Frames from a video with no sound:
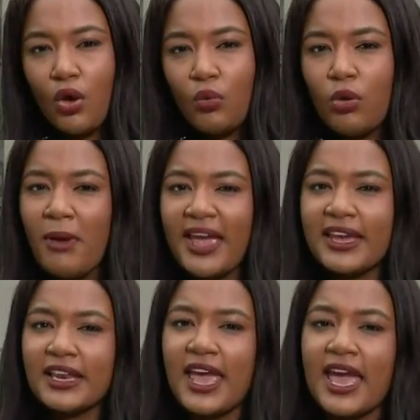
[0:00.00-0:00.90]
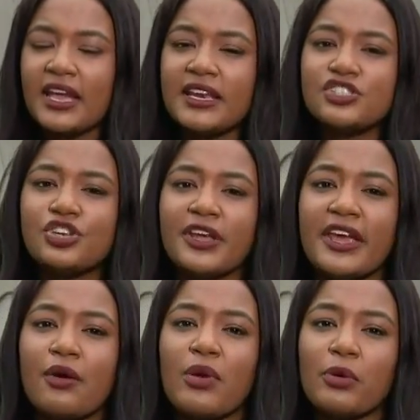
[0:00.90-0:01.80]
Well, Mike and Kay,
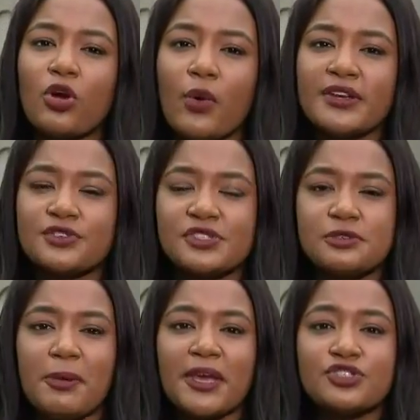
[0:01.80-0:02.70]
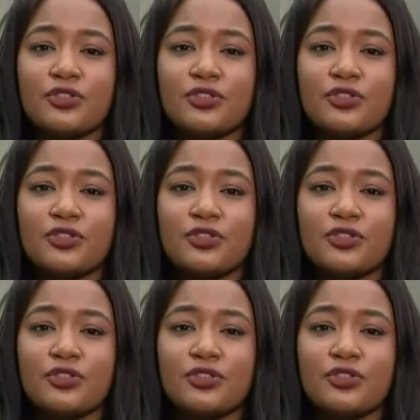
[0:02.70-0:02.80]
initially we were going to speak